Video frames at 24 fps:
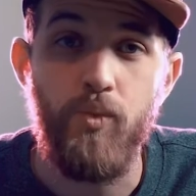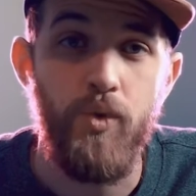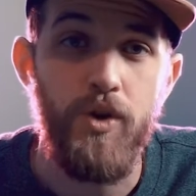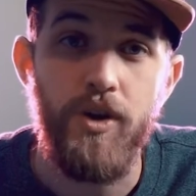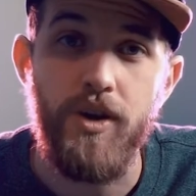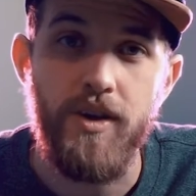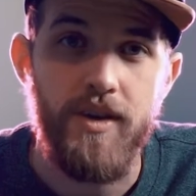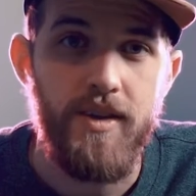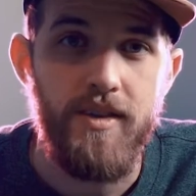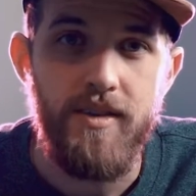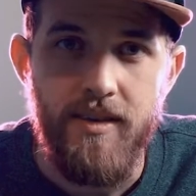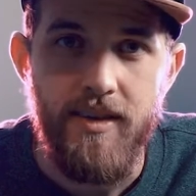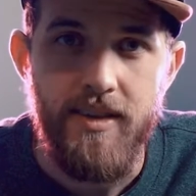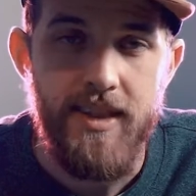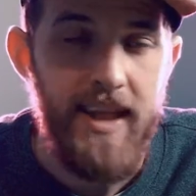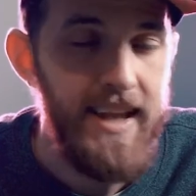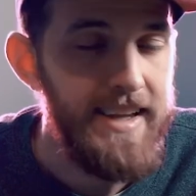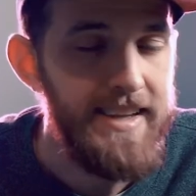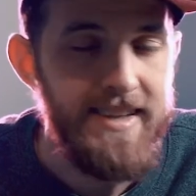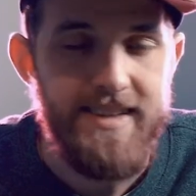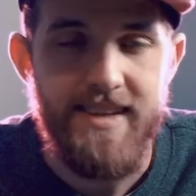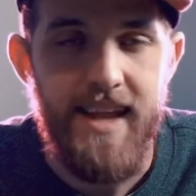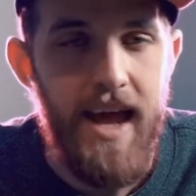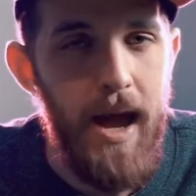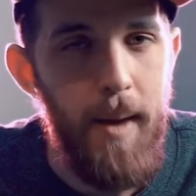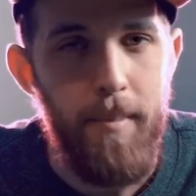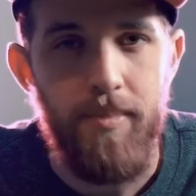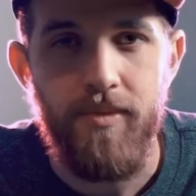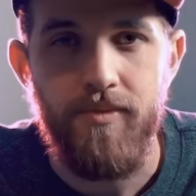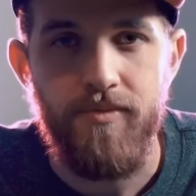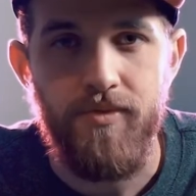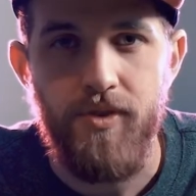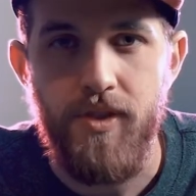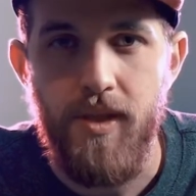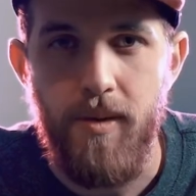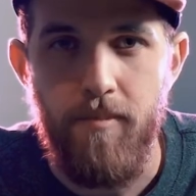work. And that didn't
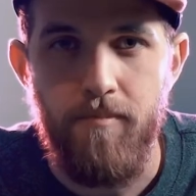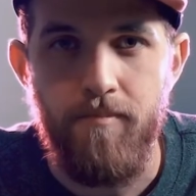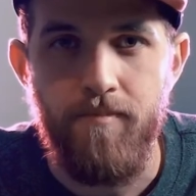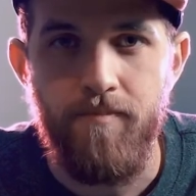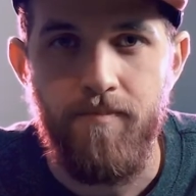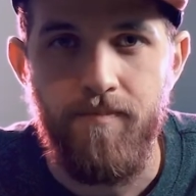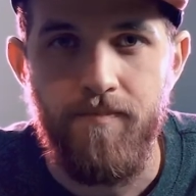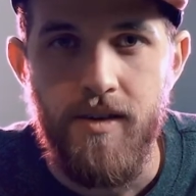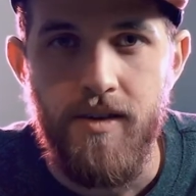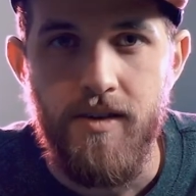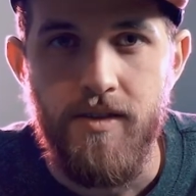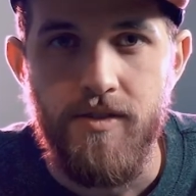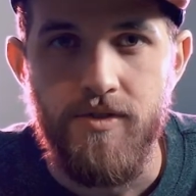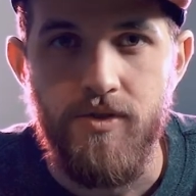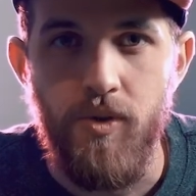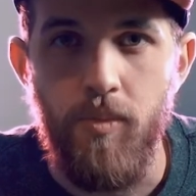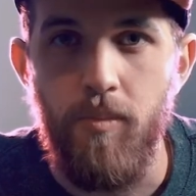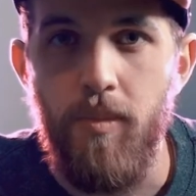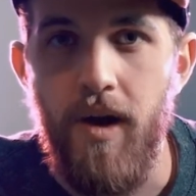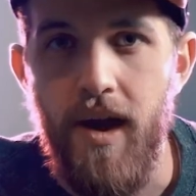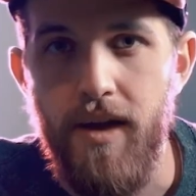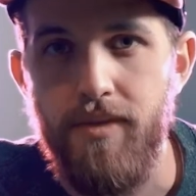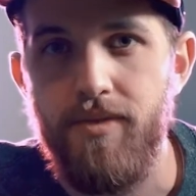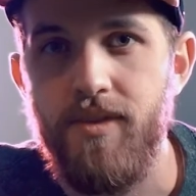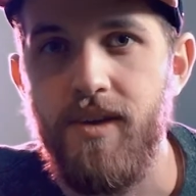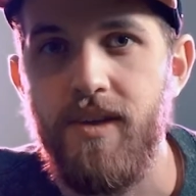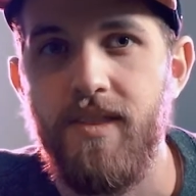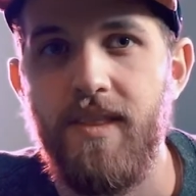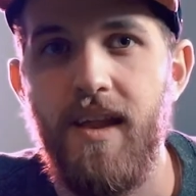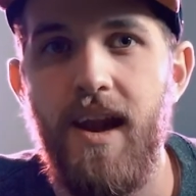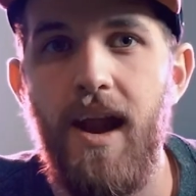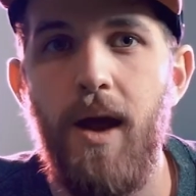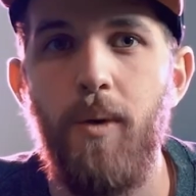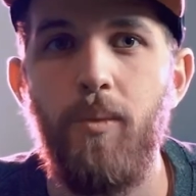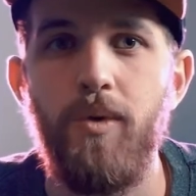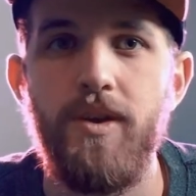happen for them. So my thing
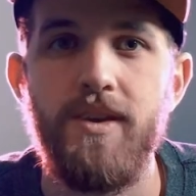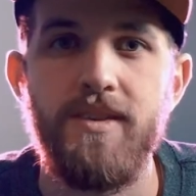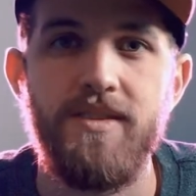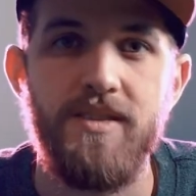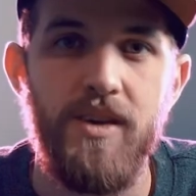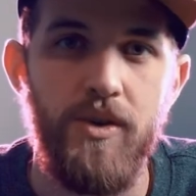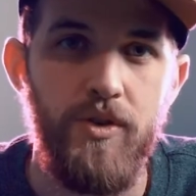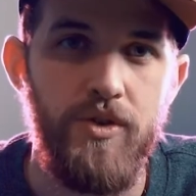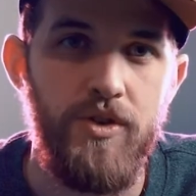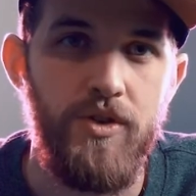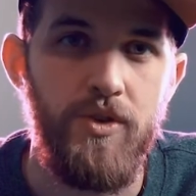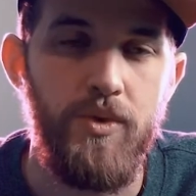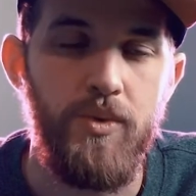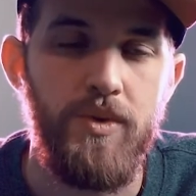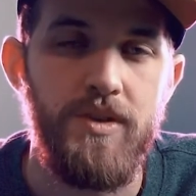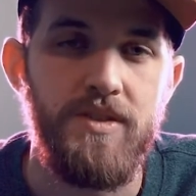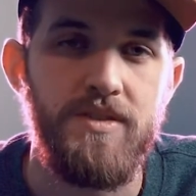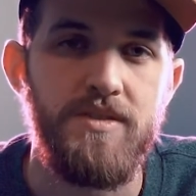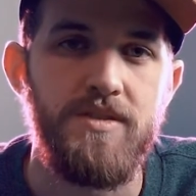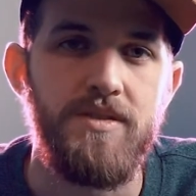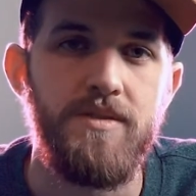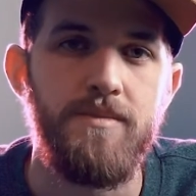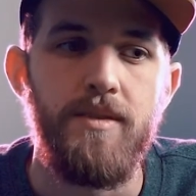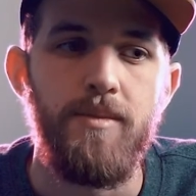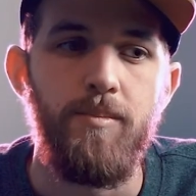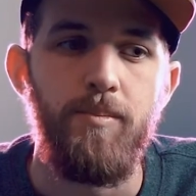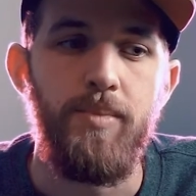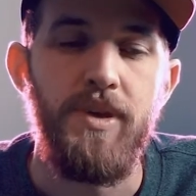that I want to tell you is